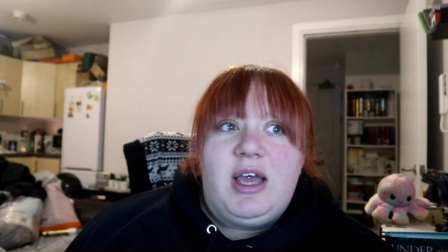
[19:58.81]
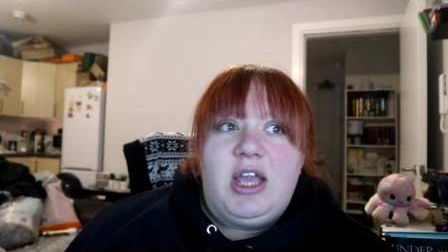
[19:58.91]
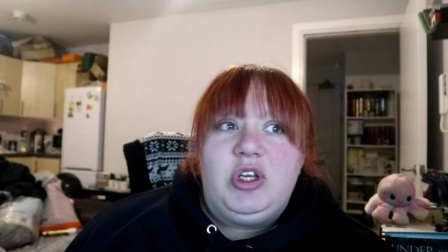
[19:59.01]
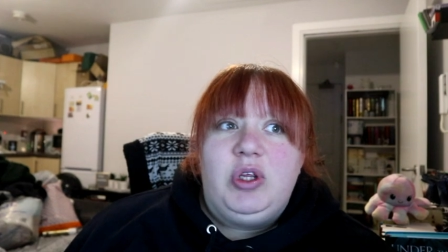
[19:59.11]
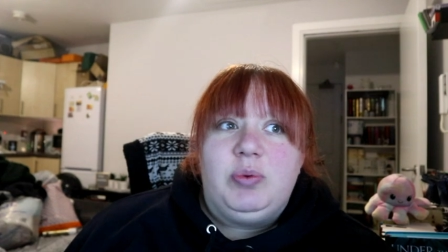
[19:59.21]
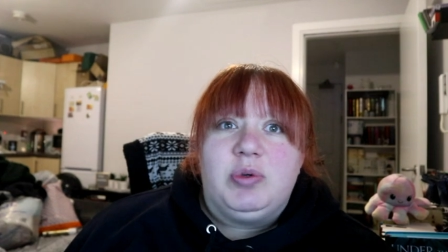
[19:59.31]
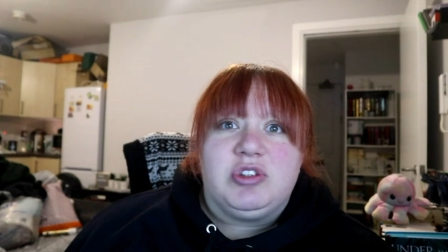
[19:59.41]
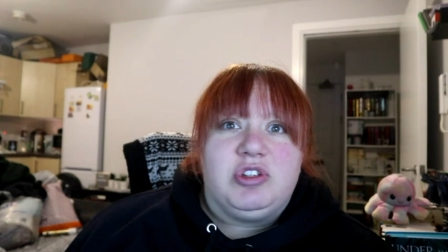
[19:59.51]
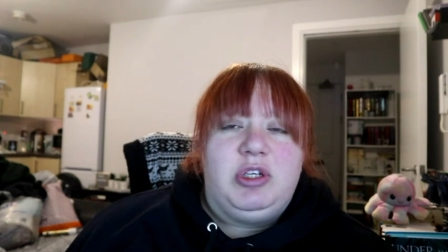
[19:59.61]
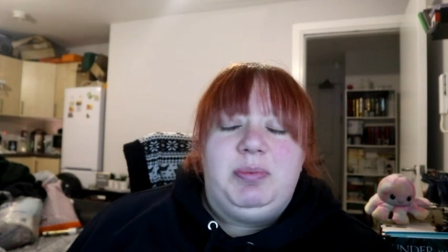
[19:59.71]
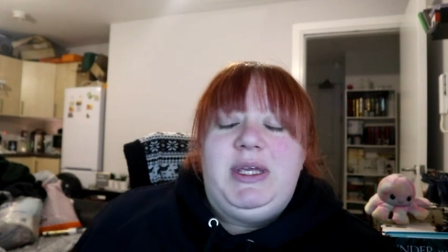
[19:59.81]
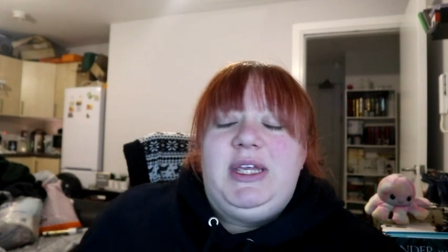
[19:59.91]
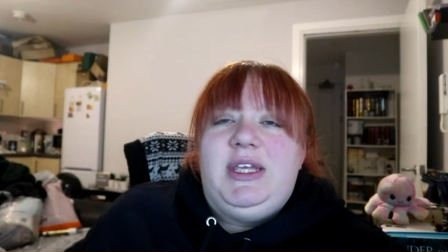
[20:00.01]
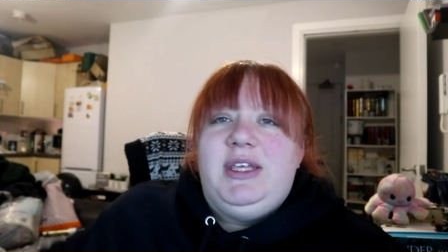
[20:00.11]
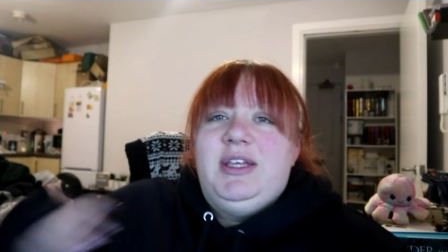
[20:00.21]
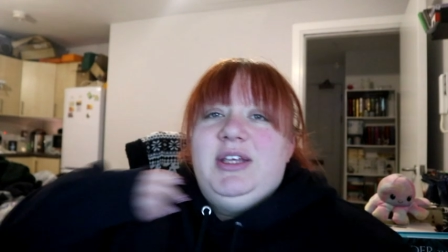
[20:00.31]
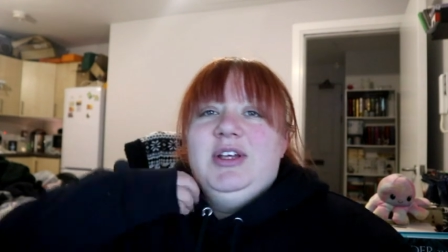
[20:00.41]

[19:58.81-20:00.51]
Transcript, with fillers: I knew it wasn't going to be